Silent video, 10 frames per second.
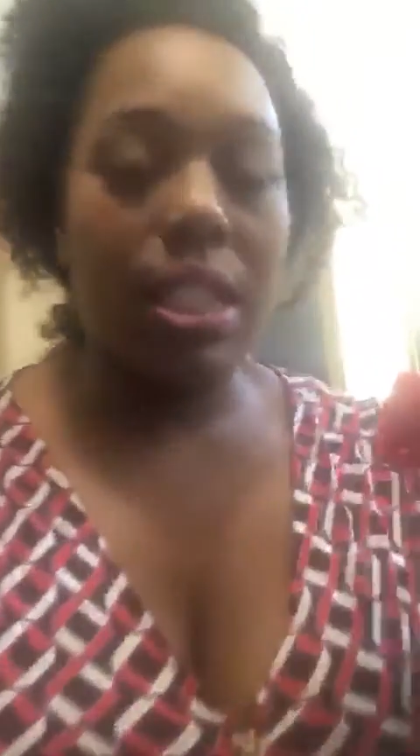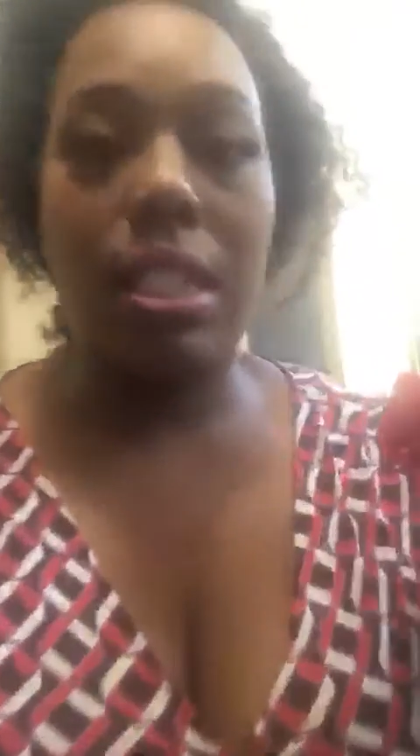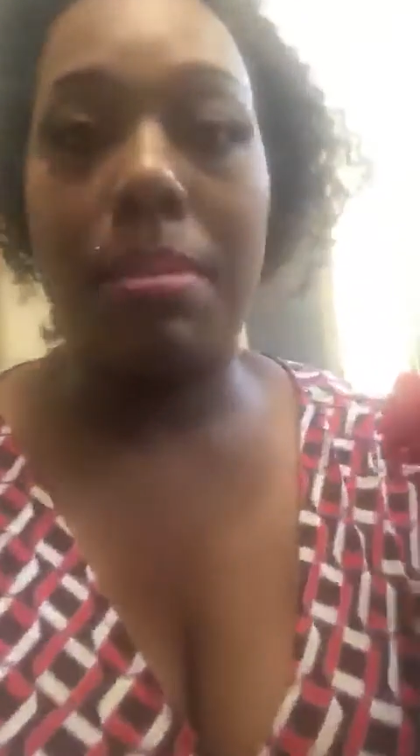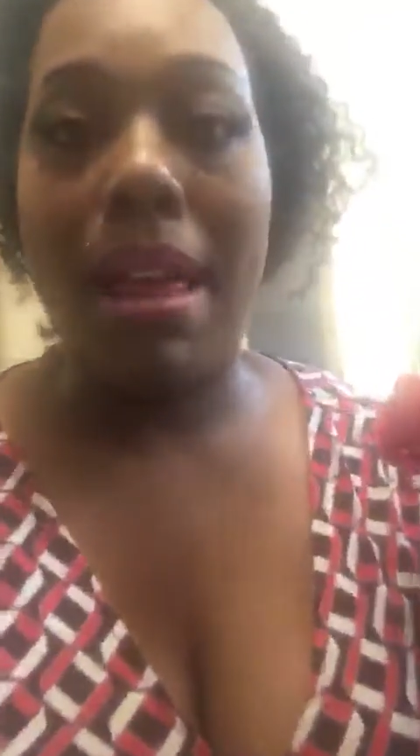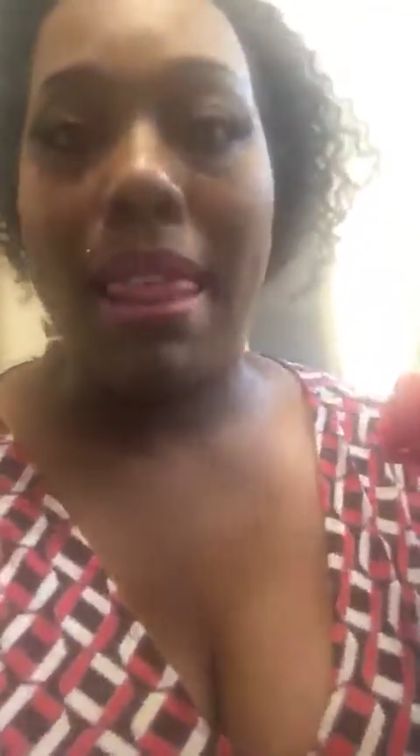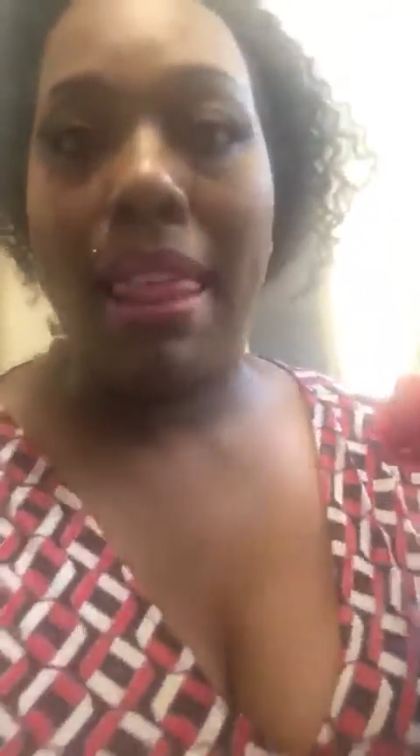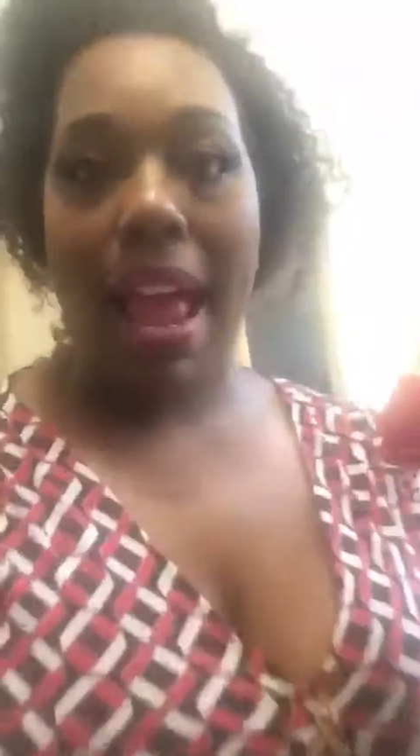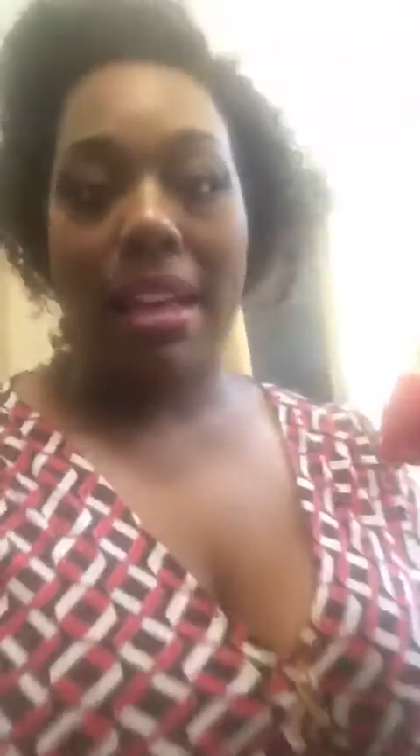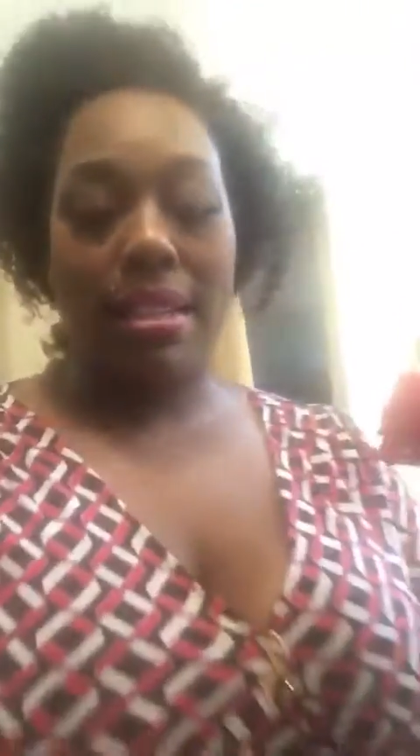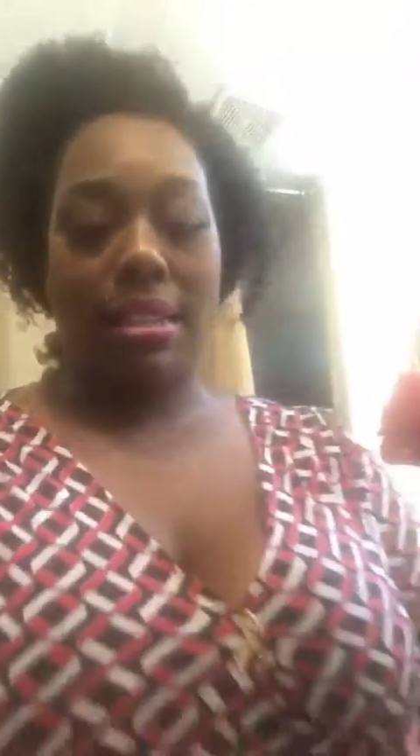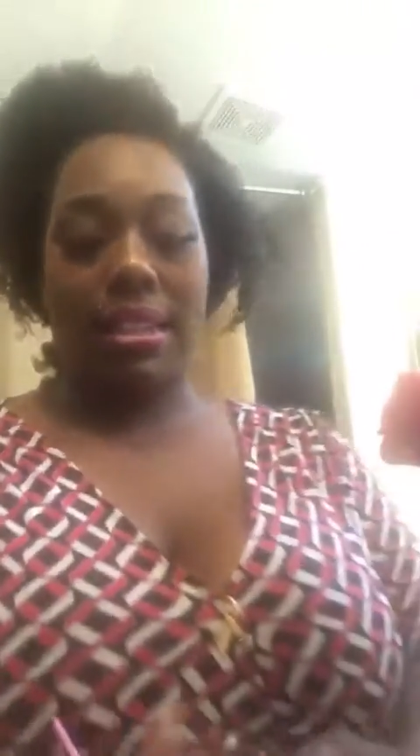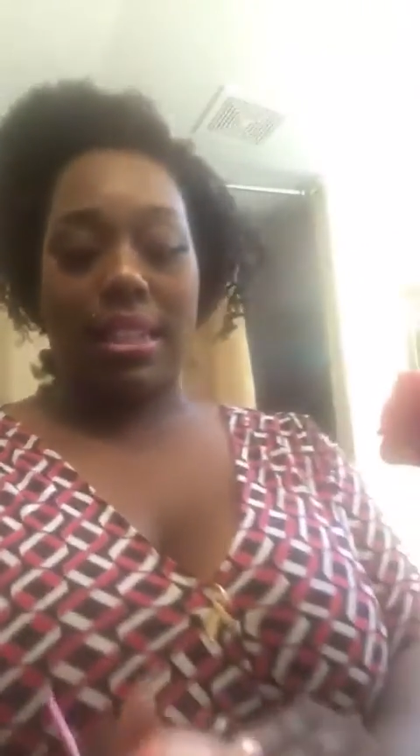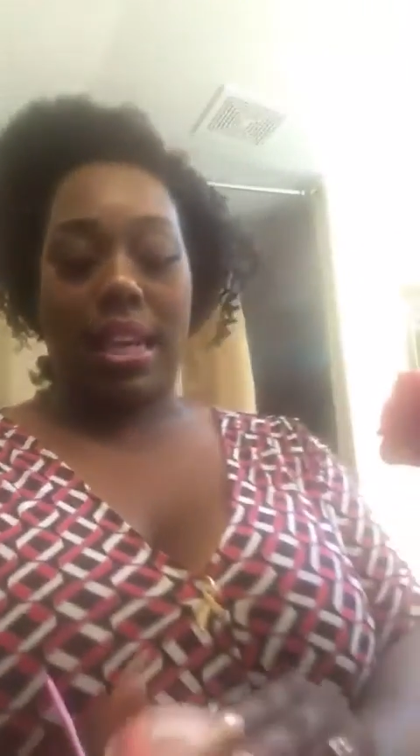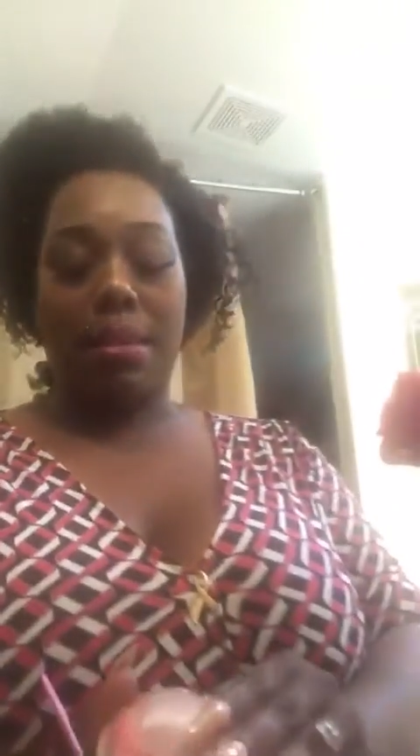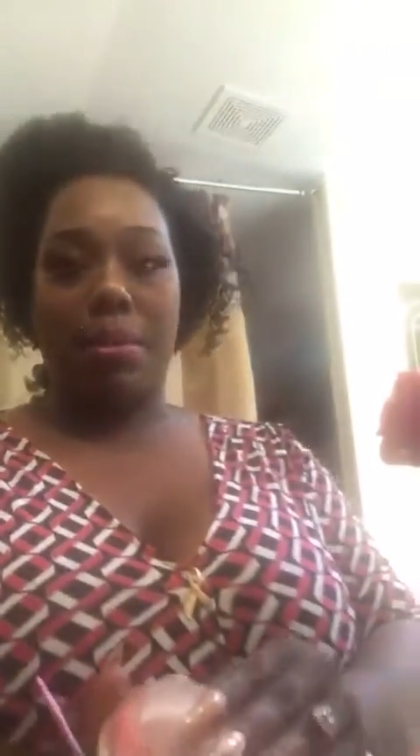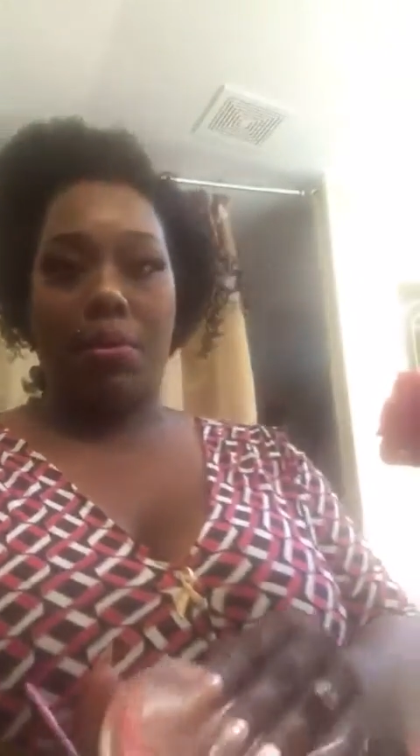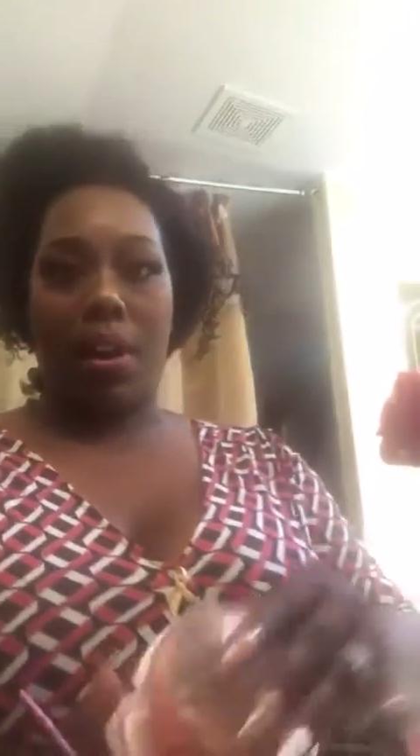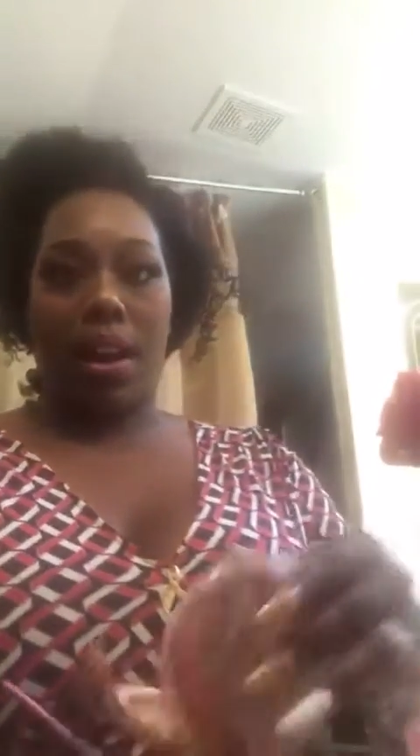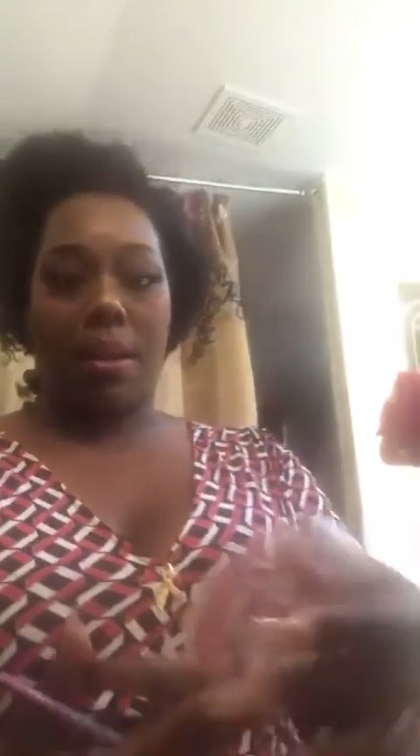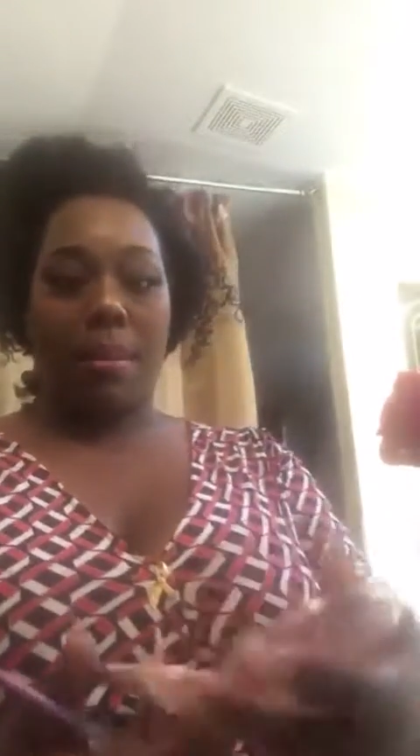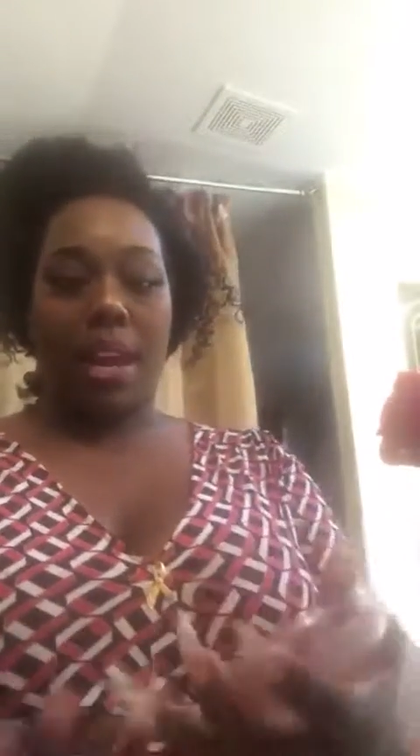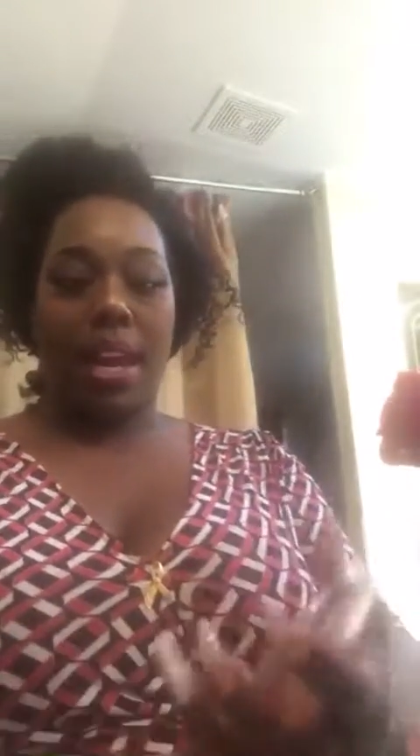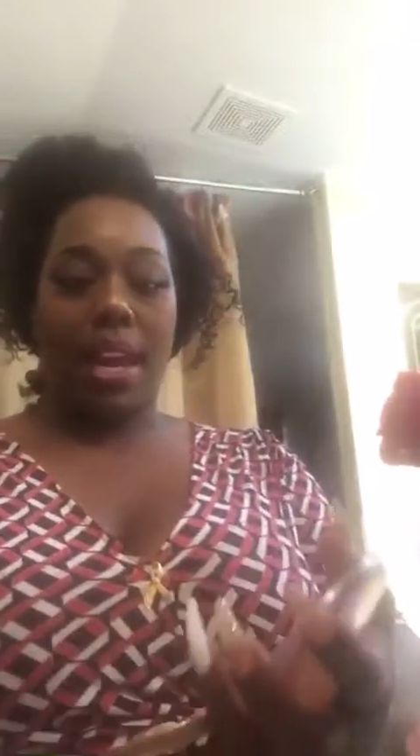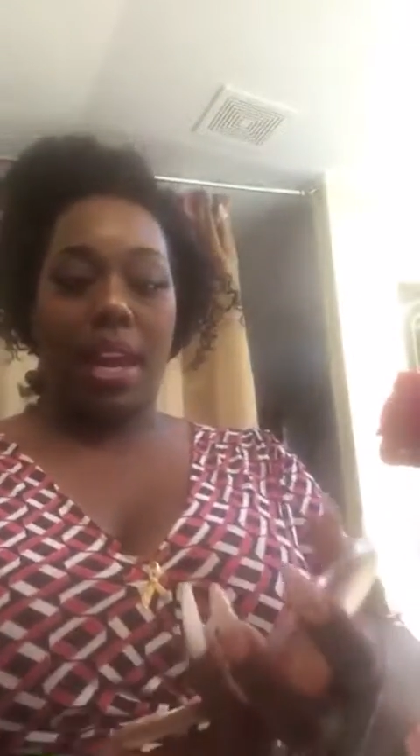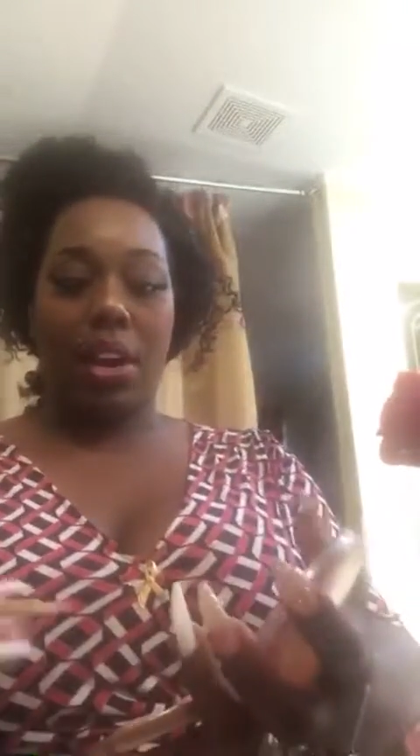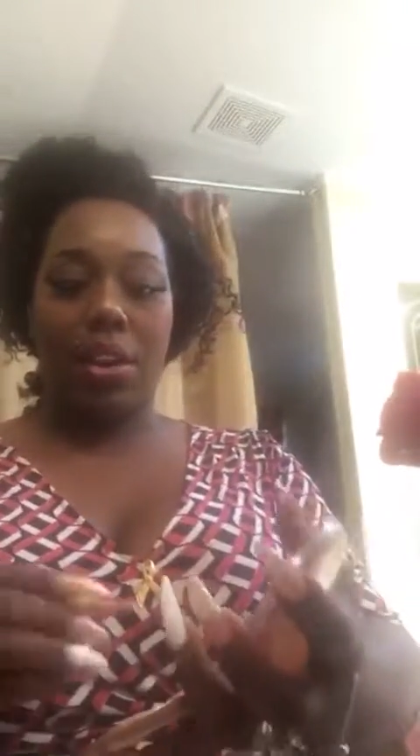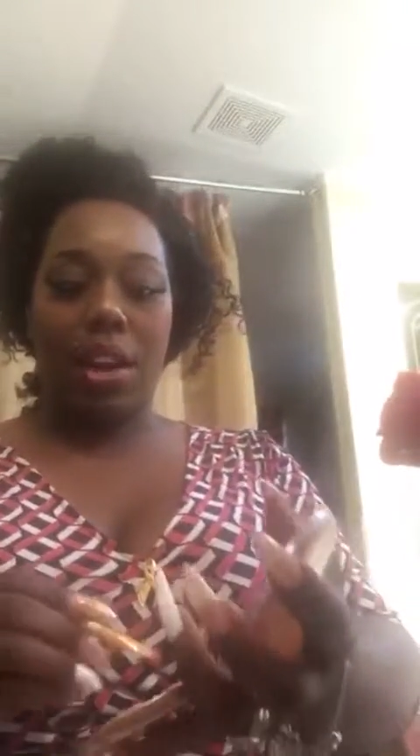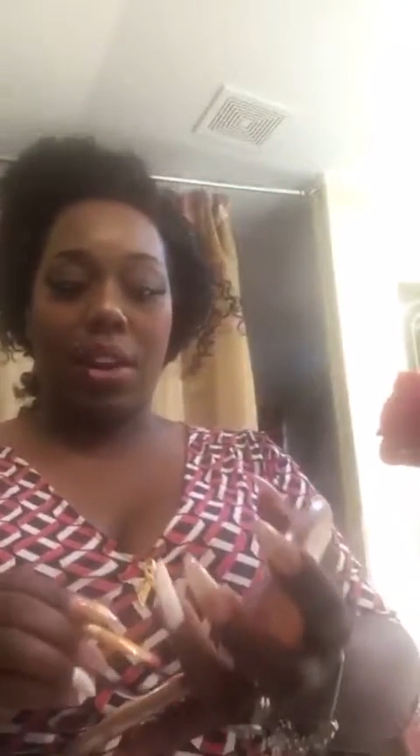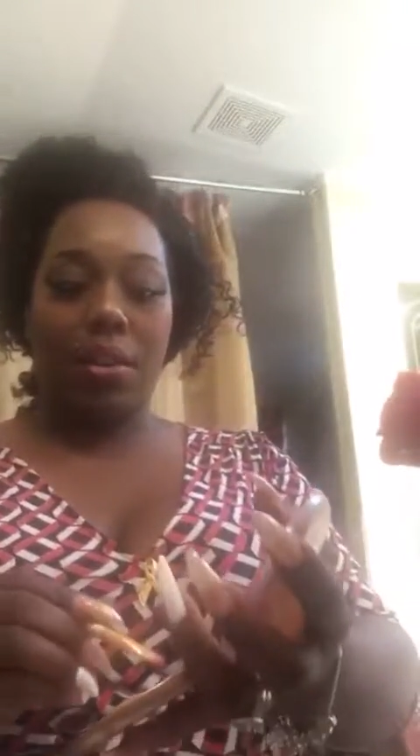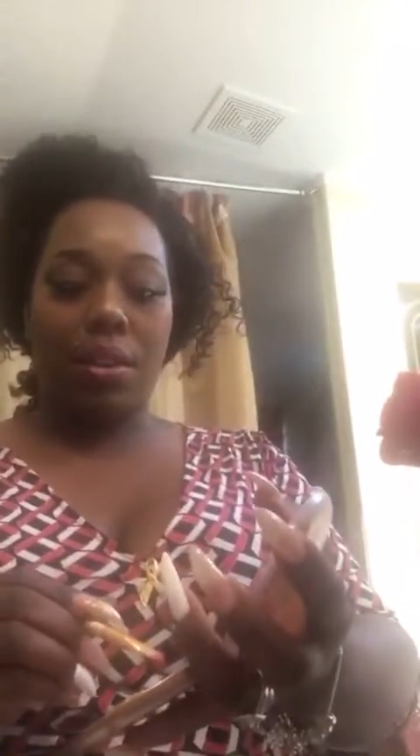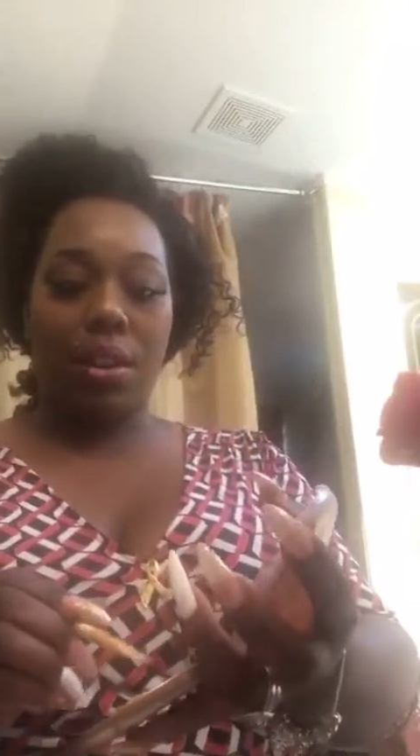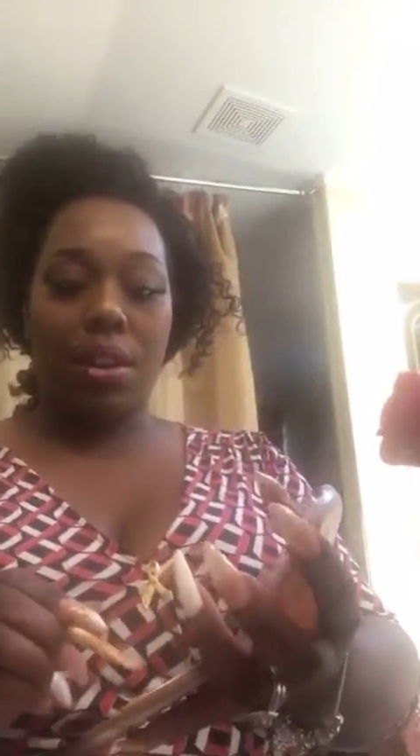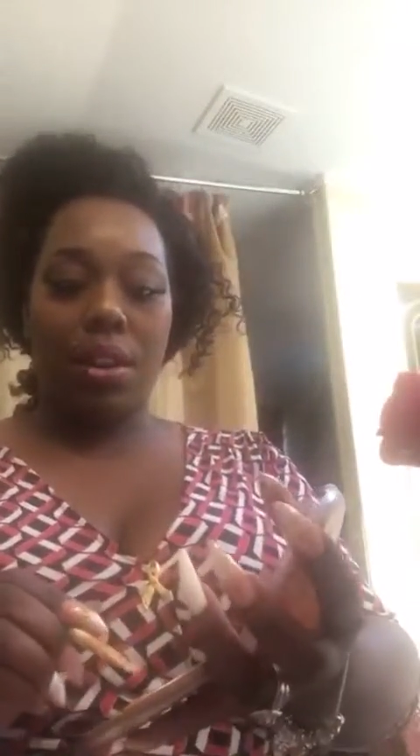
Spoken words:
This is my last step before I let my hair down.